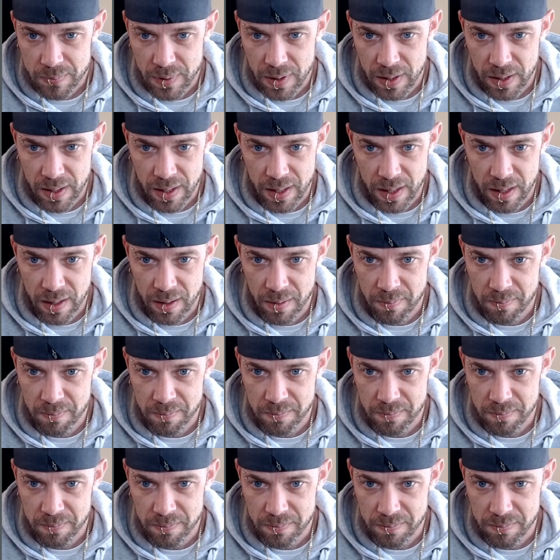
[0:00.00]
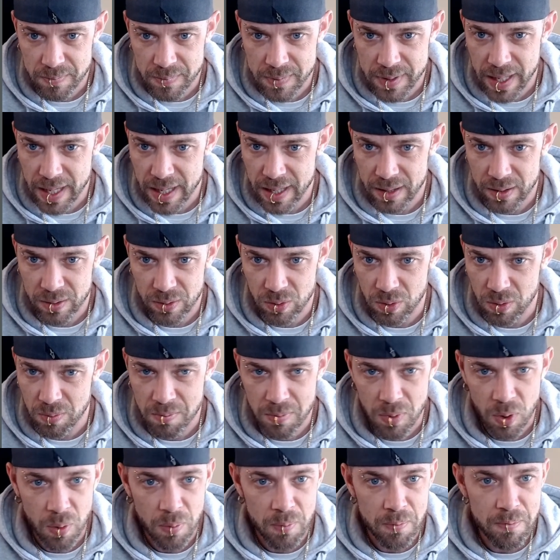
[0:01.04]
Yeah,
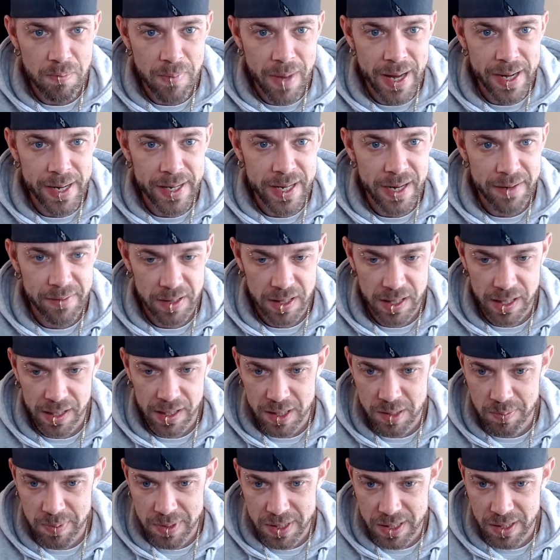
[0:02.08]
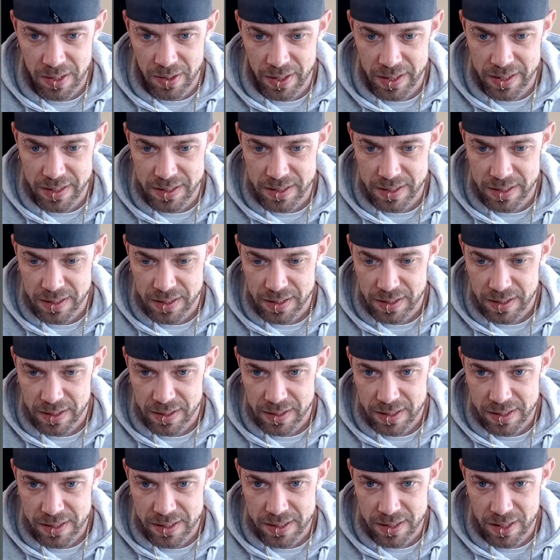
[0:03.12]
or many other things besides.
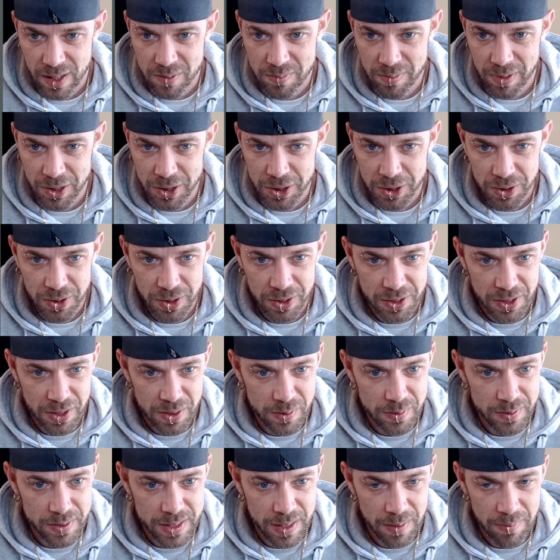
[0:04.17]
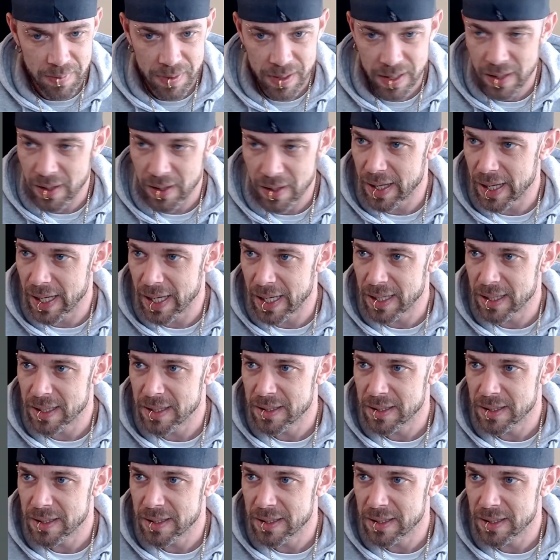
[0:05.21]
There's so much you could do with something like that.